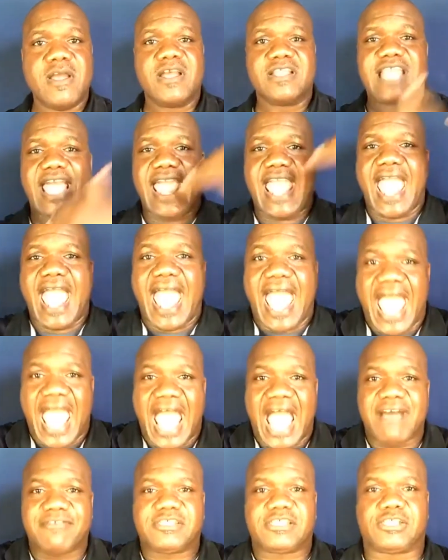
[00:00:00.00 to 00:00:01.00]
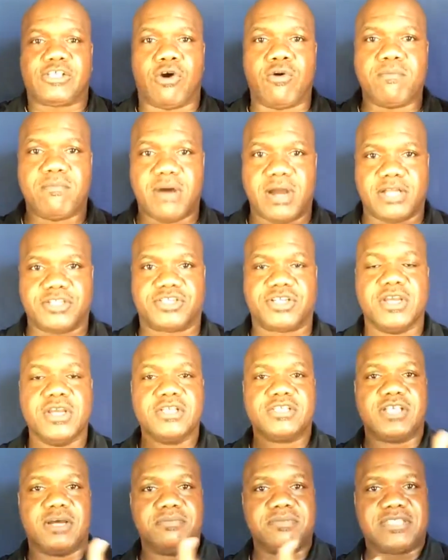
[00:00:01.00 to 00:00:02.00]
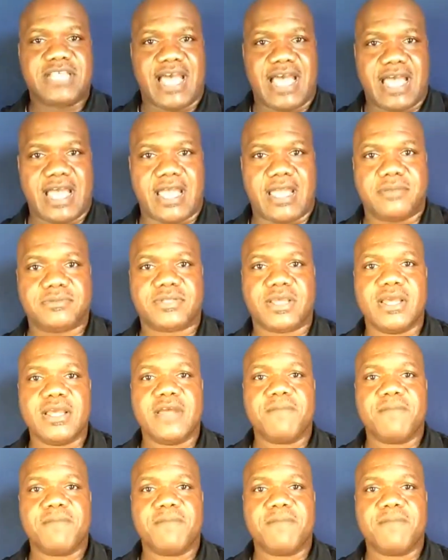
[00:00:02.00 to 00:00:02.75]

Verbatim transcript: They have so much sometimes